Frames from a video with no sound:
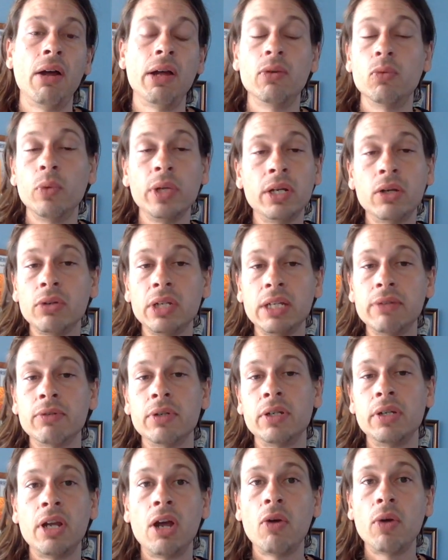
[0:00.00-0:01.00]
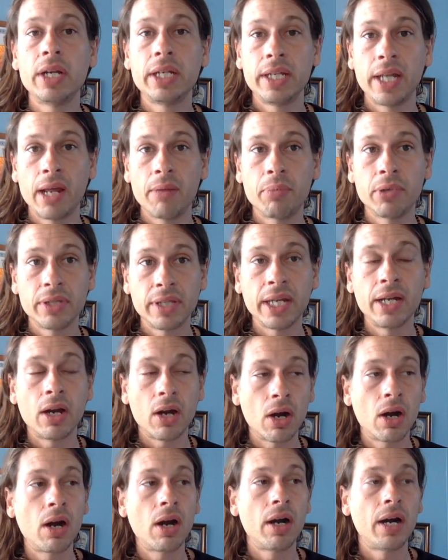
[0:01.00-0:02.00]
and we don't even know it yet, but they
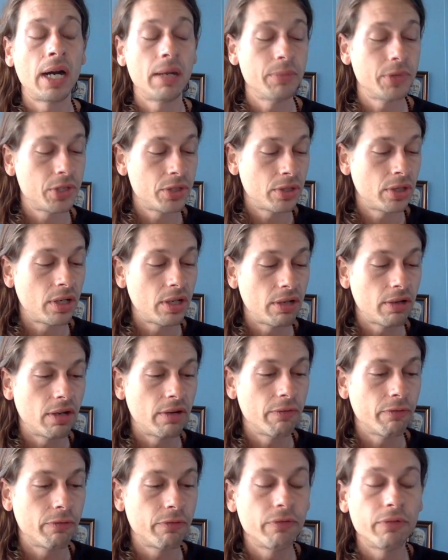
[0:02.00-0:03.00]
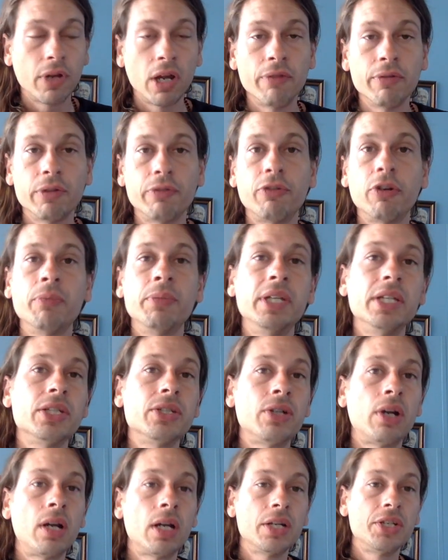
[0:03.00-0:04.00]
are, I'm sure, of it from the
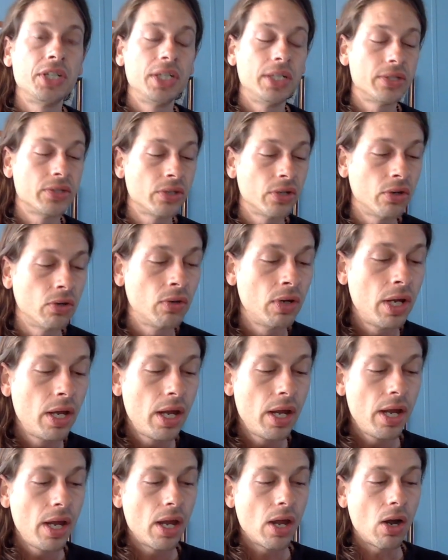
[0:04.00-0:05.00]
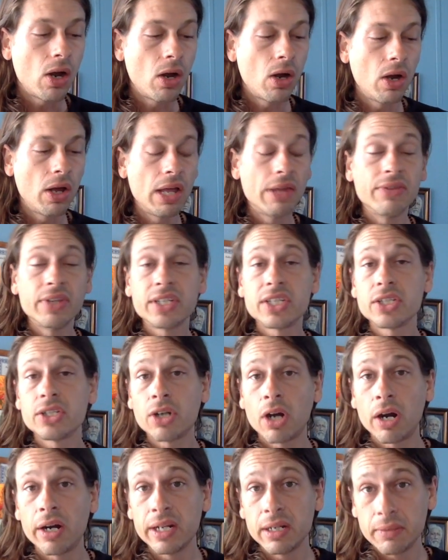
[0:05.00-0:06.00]
astrology. So. And this
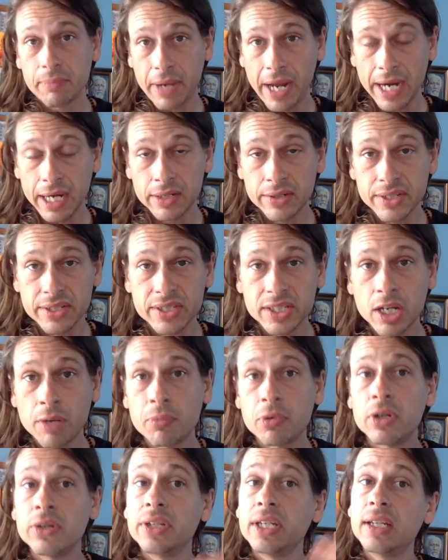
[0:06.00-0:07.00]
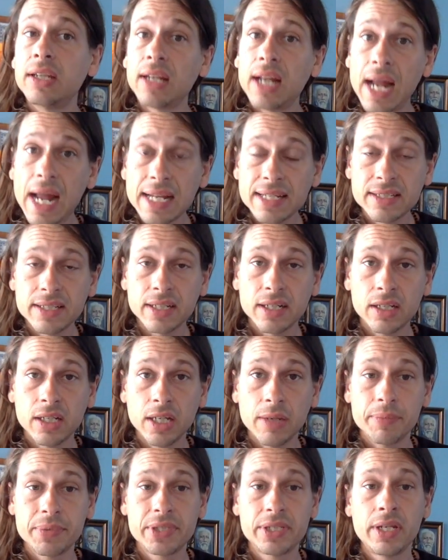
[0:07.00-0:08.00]
started back in the summer on the last
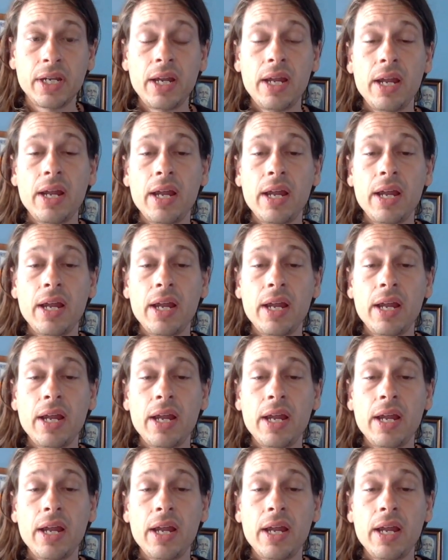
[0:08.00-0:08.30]
eclipse,